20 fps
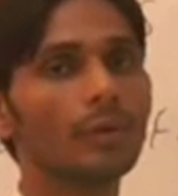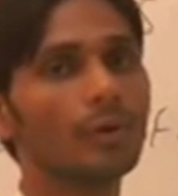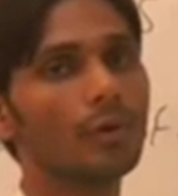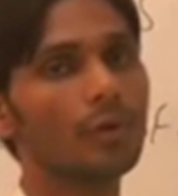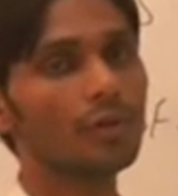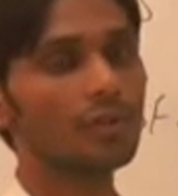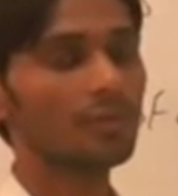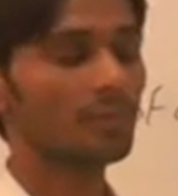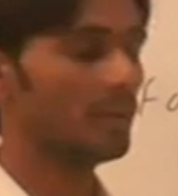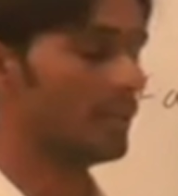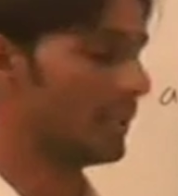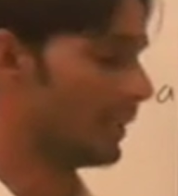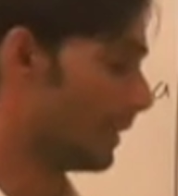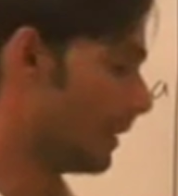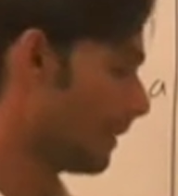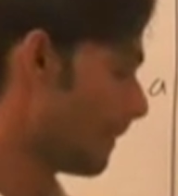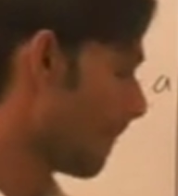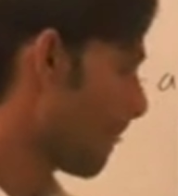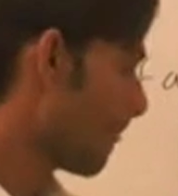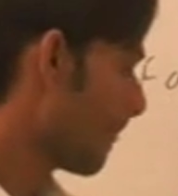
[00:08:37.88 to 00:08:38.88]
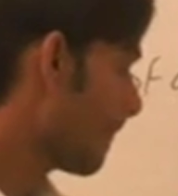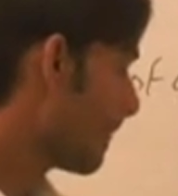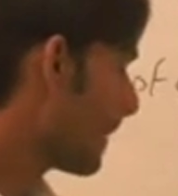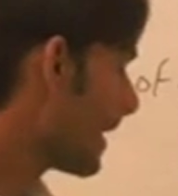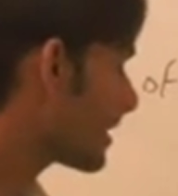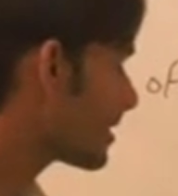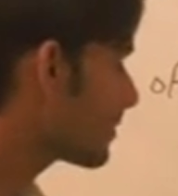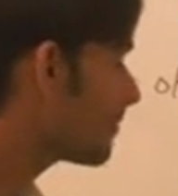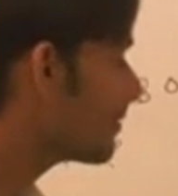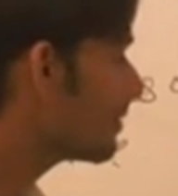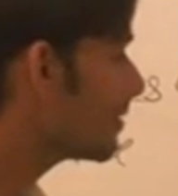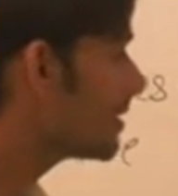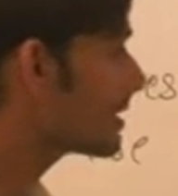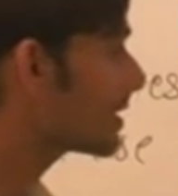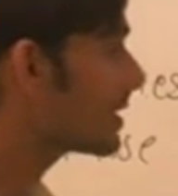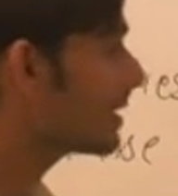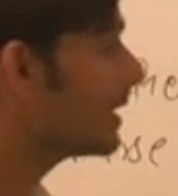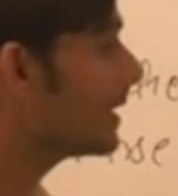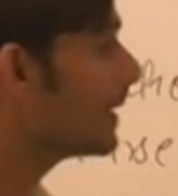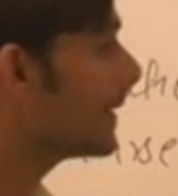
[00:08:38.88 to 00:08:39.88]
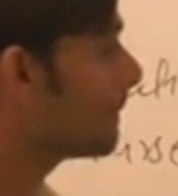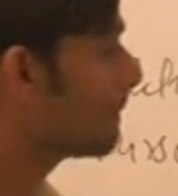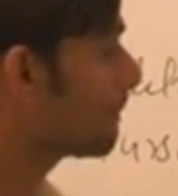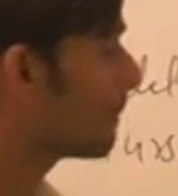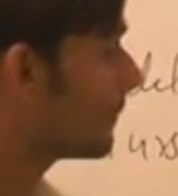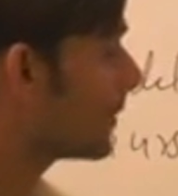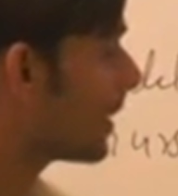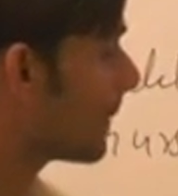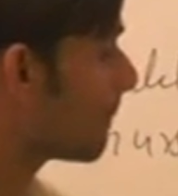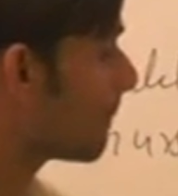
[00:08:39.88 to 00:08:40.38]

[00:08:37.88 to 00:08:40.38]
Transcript: hospital. Next, we will see the